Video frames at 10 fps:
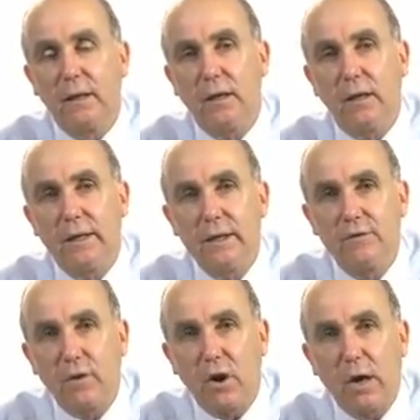an
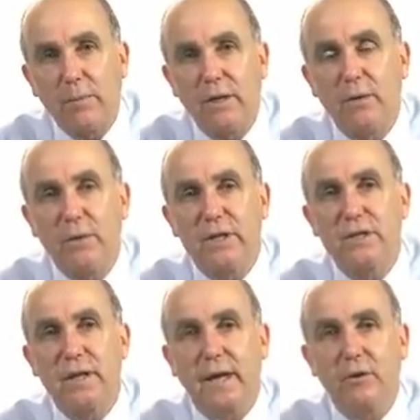environment in
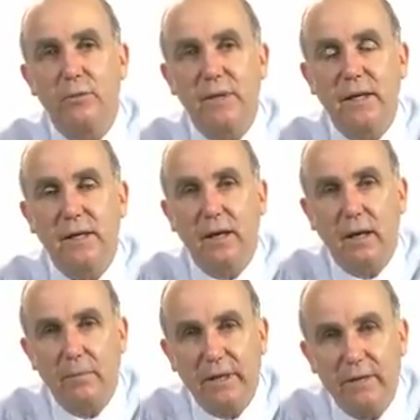which there could be
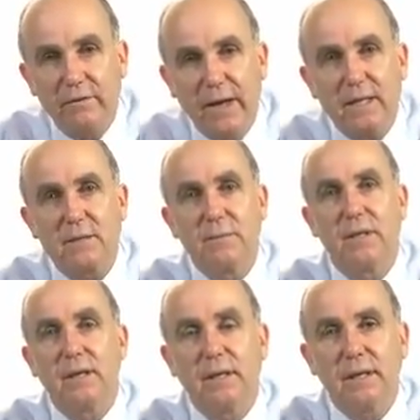
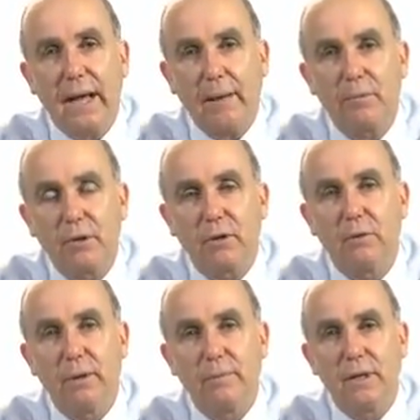investment in capital
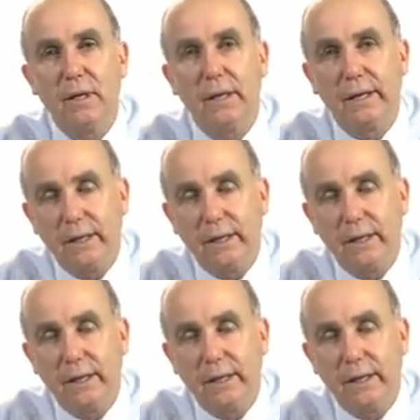equipment,